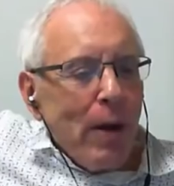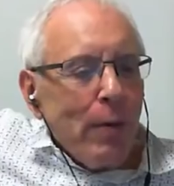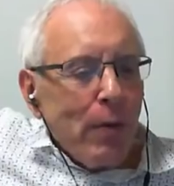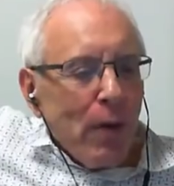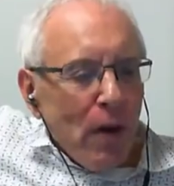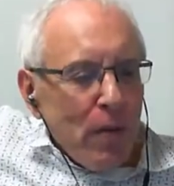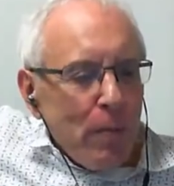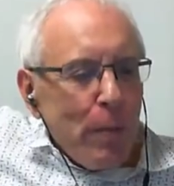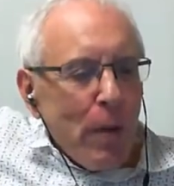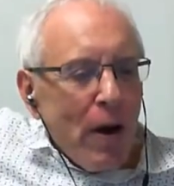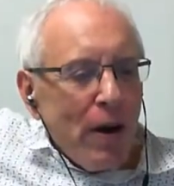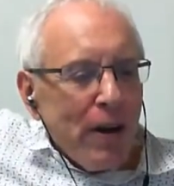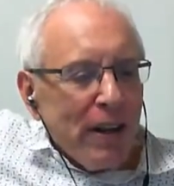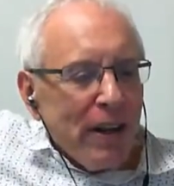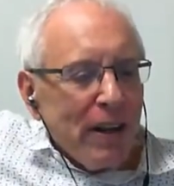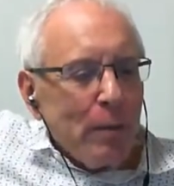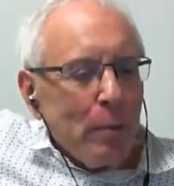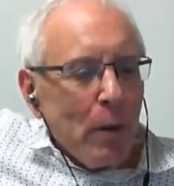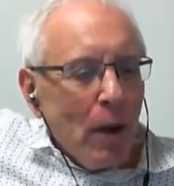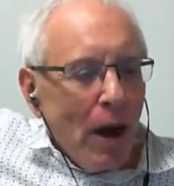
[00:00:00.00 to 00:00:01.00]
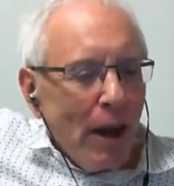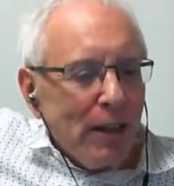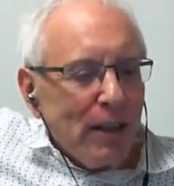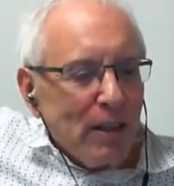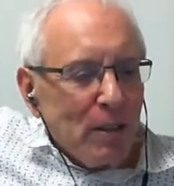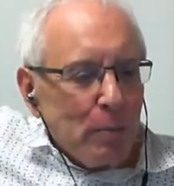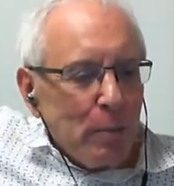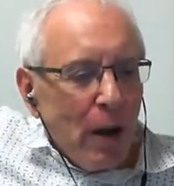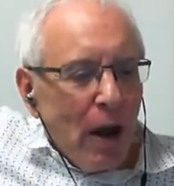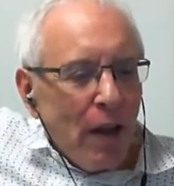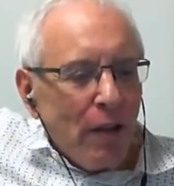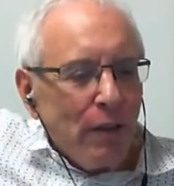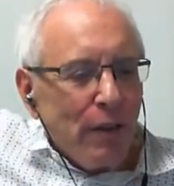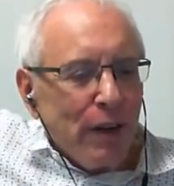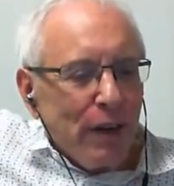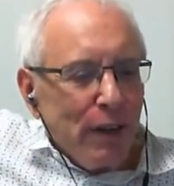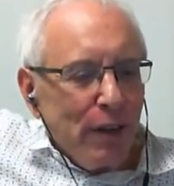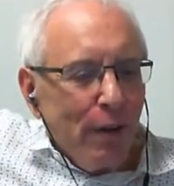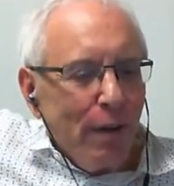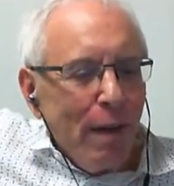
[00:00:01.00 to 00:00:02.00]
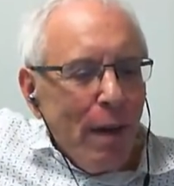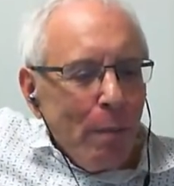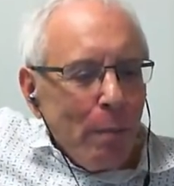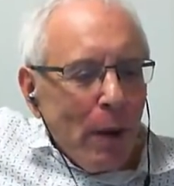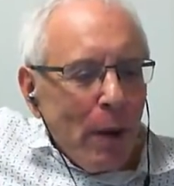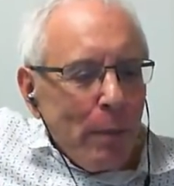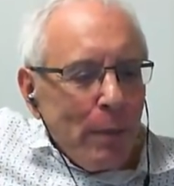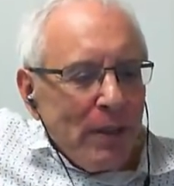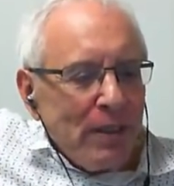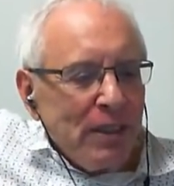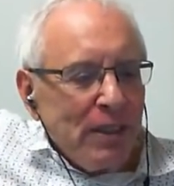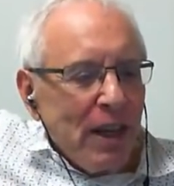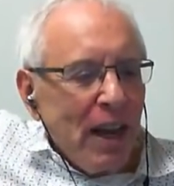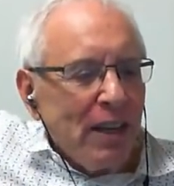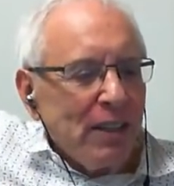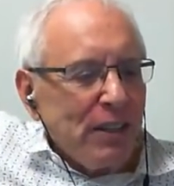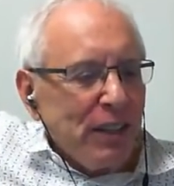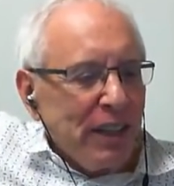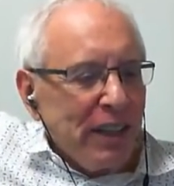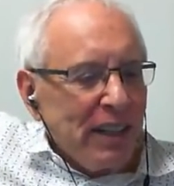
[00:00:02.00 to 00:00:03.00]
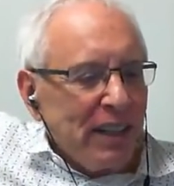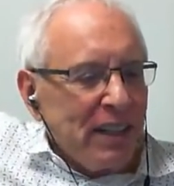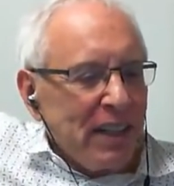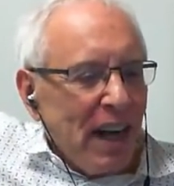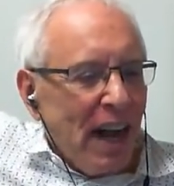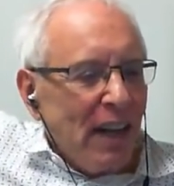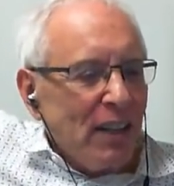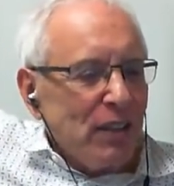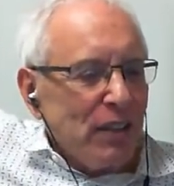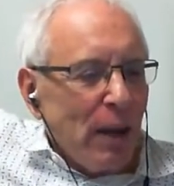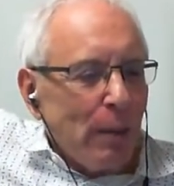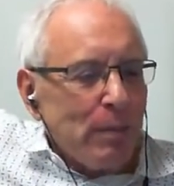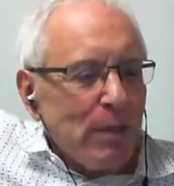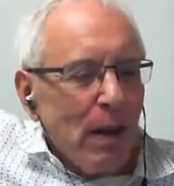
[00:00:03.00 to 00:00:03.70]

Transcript: Rothbardian mind is bothering you. My Misesian concepts